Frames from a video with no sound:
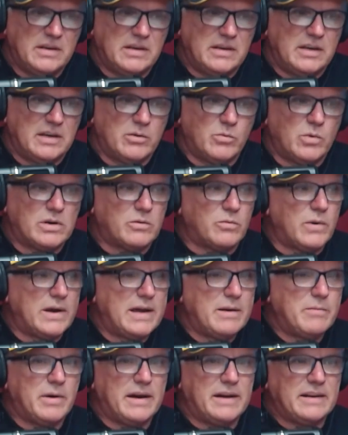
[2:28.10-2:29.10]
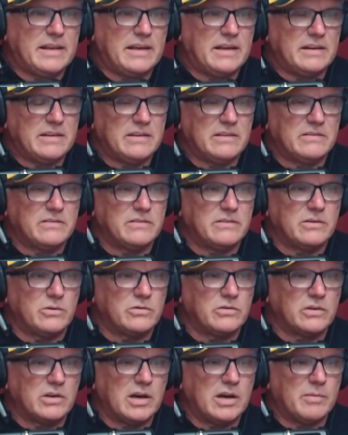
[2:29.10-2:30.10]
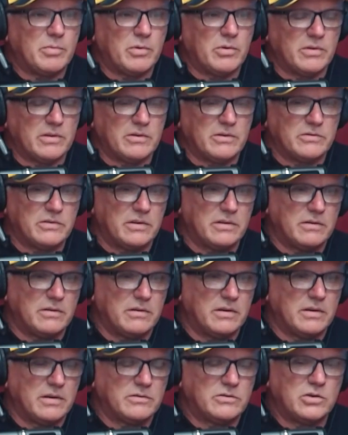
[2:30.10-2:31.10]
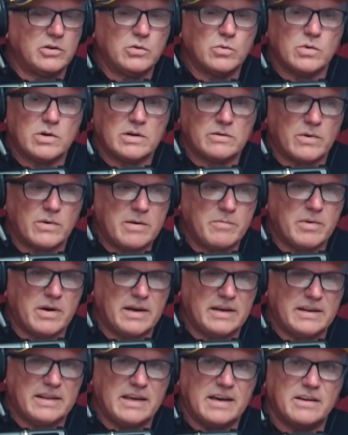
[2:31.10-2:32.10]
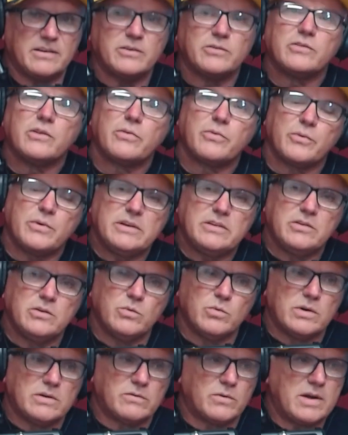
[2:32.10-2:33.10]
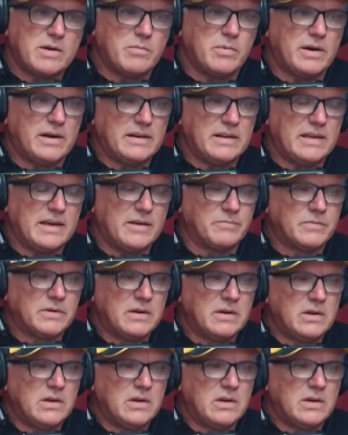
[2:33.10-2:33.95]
And what a rate buy down is, there's a 2-1 rate buy down. There's a 3-2-1 rate buy down.